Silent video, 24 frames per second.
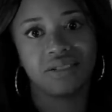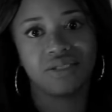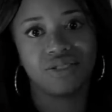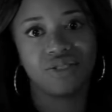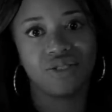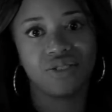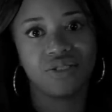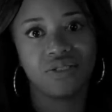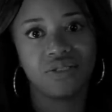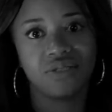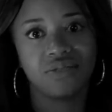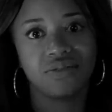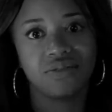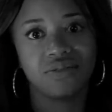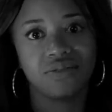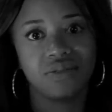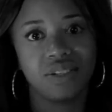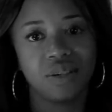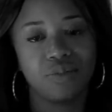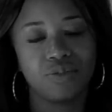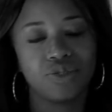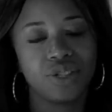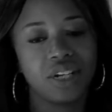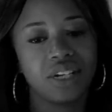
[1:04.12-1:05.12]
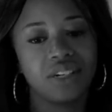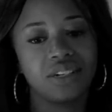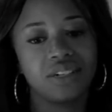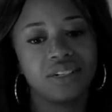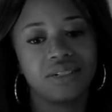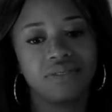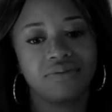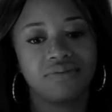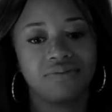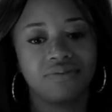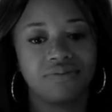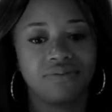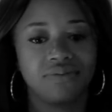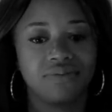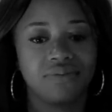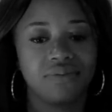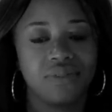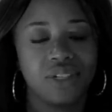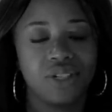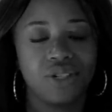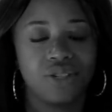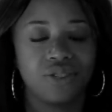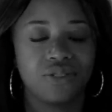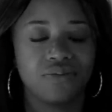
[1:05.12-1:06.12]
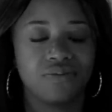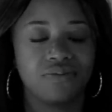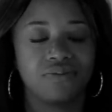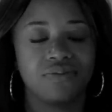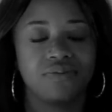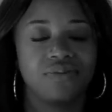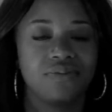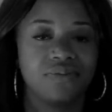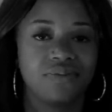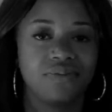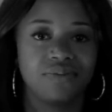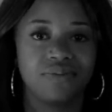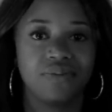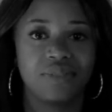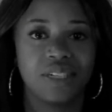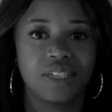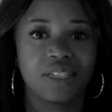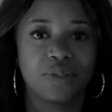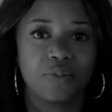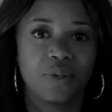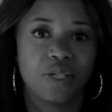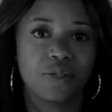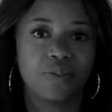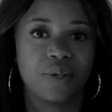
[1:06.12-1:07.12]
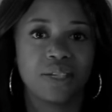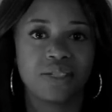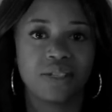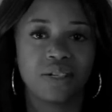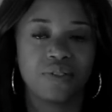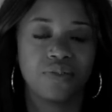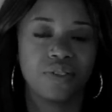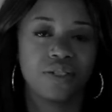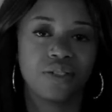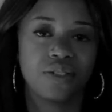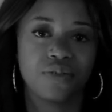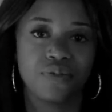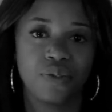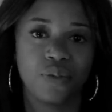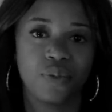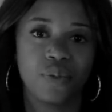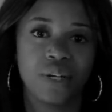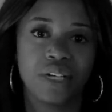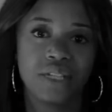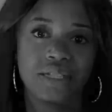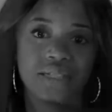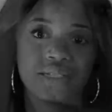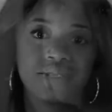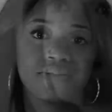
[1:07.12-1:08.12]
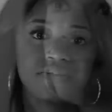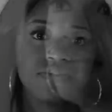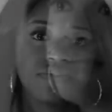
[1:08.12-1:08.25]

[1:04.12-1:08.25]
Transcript: So trying to, express myself in different ways